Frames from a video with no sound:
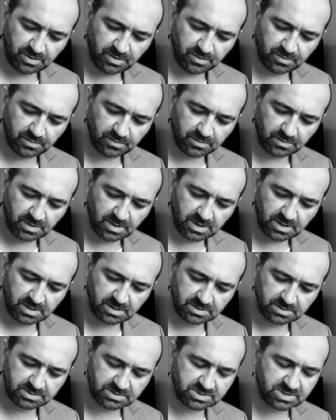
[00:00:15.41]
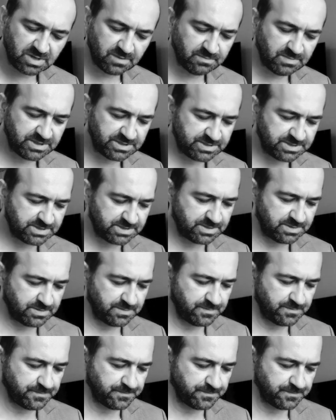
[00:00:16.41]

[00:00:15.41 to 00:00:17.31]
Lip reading: you, Tomlinson.